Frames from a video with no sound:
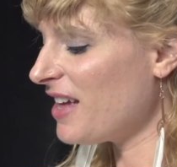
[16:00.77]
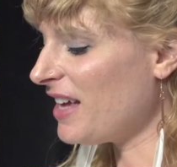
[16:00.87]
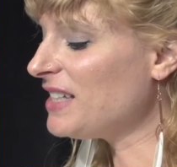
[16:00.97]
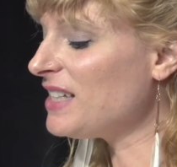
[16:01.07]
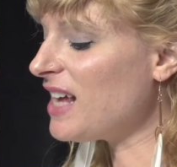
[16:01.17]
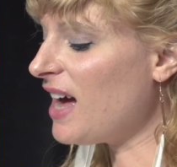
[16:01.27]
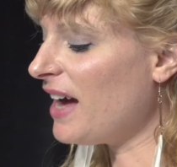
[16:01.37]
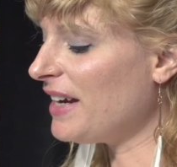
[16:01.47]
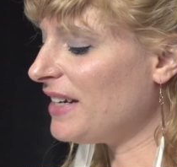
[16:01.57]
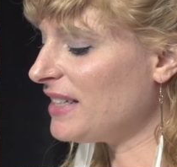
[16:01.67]

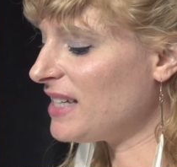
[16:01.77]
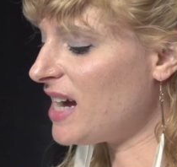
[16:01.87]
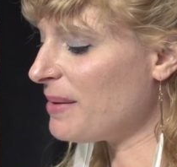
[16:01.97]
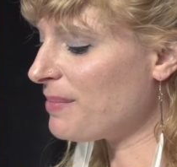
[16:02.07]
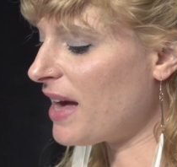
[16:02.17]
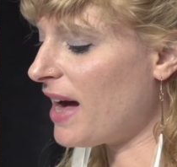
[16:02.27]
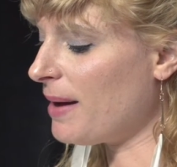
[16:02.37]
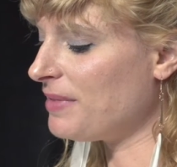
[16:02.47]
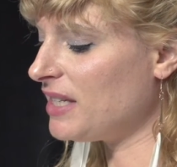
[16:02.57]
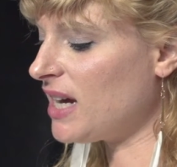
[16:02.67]
Inside a time
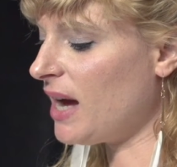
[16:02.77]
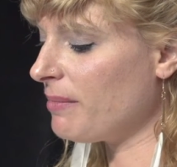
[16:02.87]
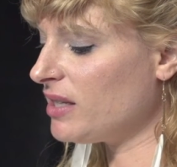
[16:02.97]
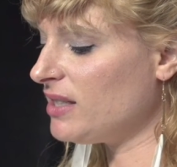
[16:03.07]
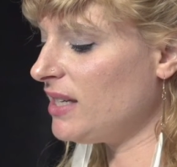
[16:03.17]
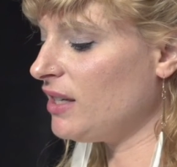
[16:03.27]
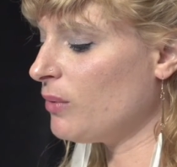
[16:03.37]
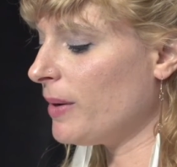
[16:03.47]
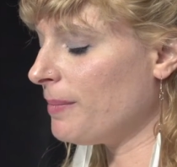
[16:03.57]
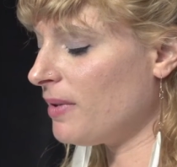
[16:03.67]
gap, the time
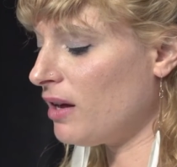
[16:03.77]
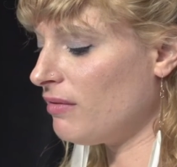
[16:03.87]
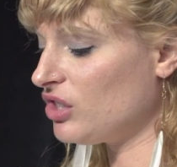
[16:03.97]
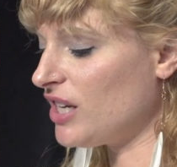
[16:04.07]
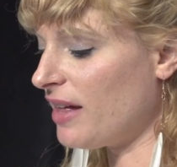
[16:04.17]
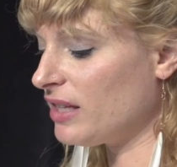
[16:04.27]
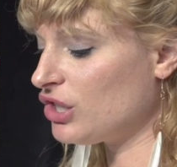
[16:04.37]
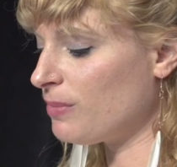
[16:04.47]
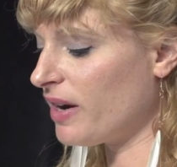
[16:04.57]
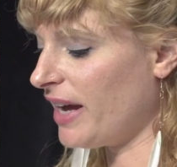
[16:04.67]
continuum of a
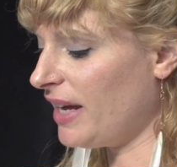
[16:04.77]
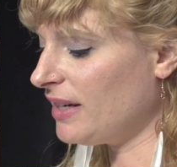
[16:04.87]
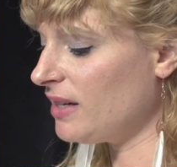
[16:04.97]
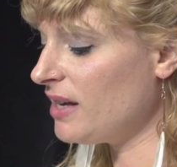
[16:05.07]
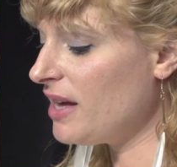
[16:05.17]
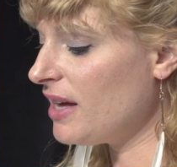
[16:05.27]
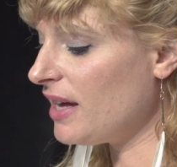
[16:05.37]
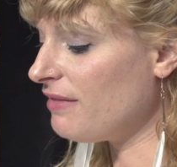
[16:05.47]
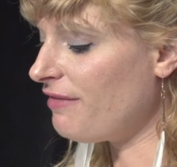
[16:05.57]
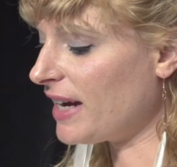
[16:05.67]
challenged brain,
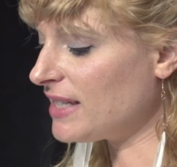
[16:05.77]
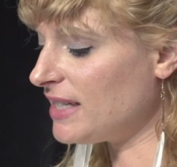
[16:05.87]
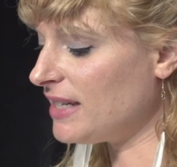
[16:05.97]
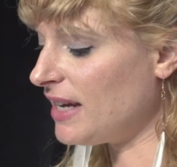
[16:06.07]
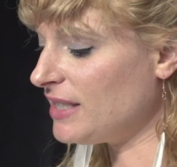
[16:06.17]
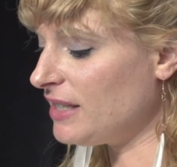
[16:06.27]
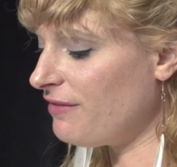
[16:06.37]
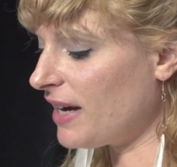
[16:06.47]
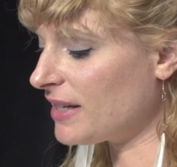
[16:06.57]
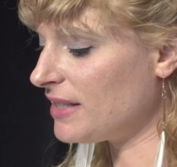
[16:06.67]
infected and
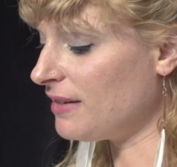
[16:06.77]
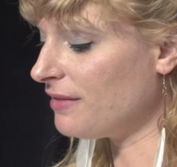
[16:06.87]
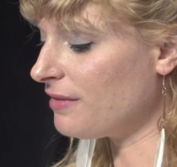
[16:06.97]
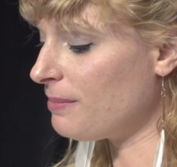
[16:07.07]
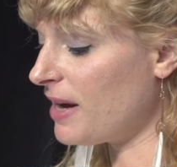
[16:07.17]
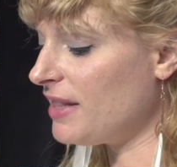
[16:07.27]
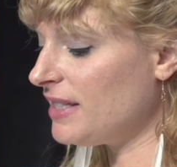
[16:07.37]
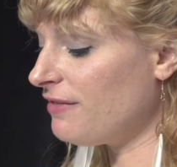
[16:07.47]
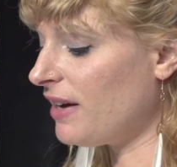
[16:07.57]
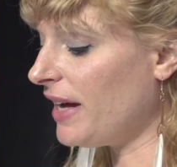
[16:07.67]
defective by the
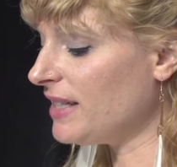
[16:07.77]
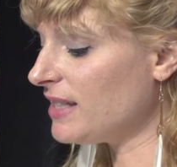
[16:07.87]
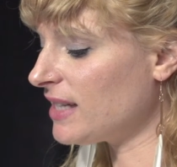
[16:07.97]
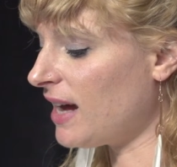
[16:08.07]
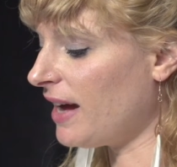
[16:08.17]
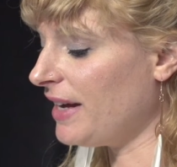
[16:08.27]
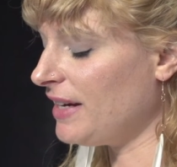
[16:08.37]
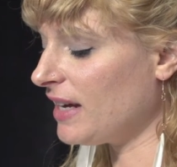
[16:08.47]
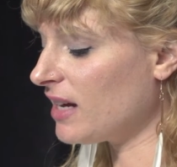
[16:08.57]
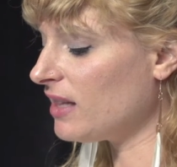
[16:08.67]
defiant
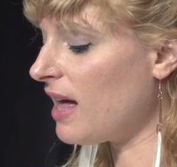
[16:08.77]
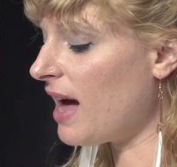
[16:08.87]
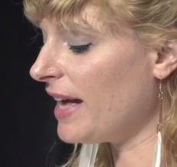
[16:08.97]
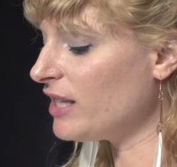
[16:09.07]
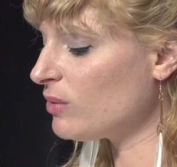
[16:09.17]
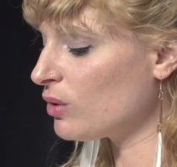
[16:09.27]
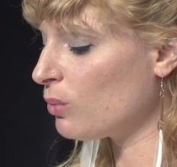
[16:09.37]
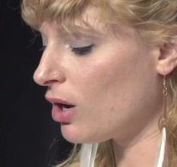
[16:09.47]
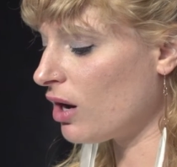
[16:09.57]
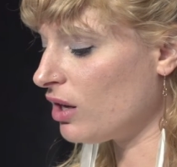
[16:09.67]
side, it collides with the
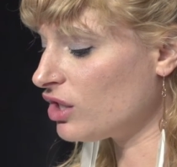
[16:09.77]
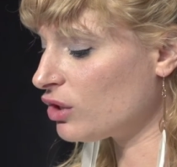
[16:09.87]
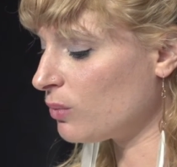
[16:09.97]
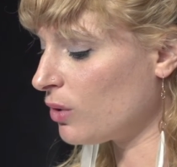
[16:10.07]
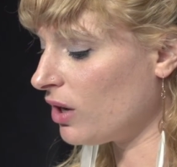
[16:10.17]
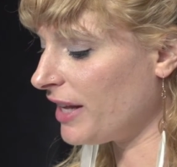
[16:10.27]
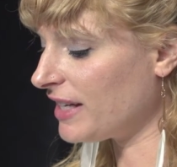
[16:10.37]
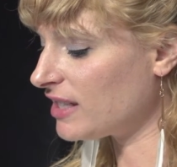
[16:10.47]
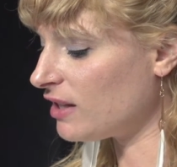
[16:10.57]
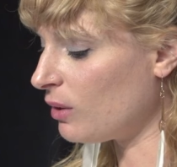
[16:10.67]
world,
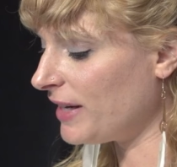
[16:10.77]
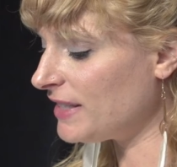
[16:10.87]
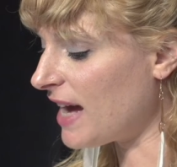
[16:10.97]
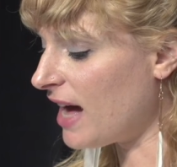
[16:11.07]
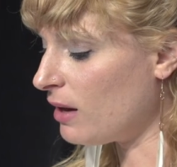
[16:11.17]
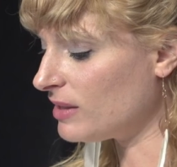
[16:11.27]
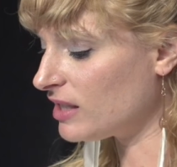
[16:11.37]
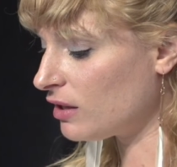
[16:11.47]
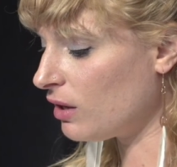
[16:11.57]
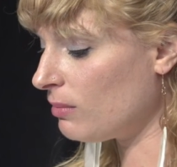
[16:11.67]
swirling, slowing down in
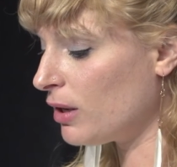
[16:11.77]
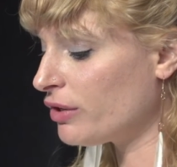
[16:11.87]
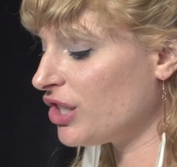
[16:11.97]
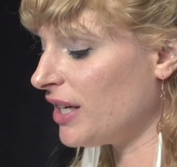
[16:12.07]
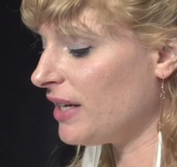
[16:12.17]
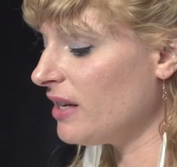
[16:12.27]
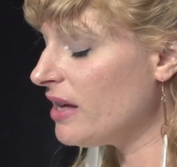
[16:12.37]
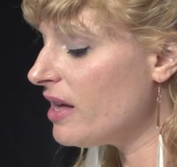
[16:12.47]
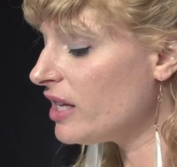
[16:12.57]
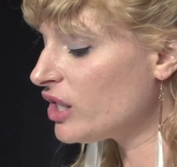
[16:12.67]
slow motion,
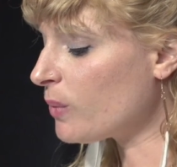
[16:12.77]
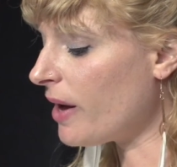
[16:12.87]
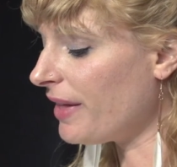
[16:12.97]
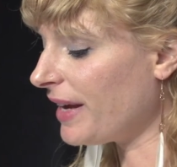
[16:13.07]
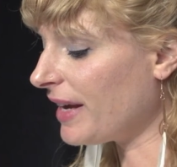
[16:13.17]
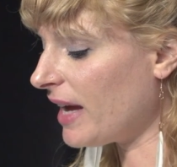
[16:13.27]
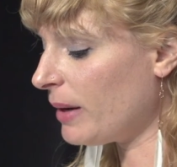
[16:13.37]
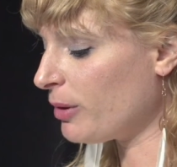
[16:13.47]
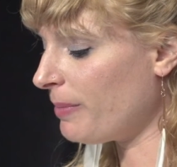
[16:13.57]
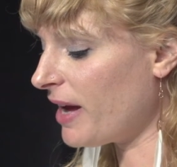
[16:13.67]
swelling
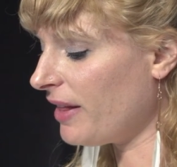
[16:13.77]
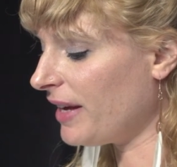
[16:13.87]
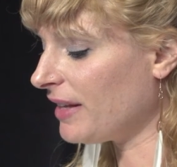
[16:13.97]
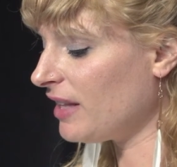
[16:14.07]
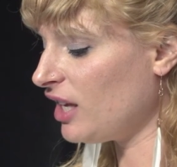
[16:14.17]
and propelling.